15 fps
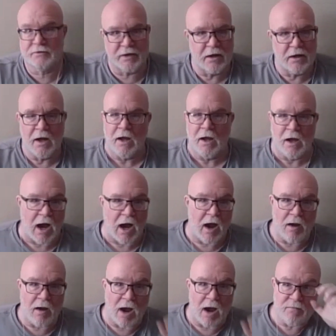And
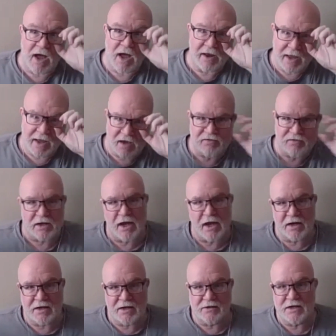I'm not
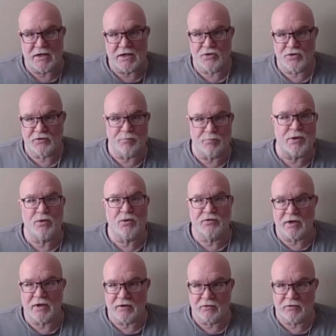advocating teachers
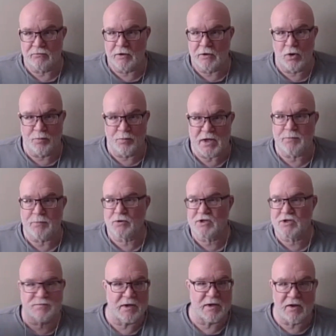abusing, people
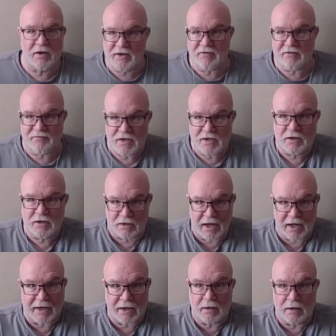just because they feel
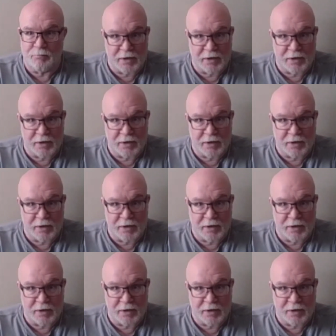like it.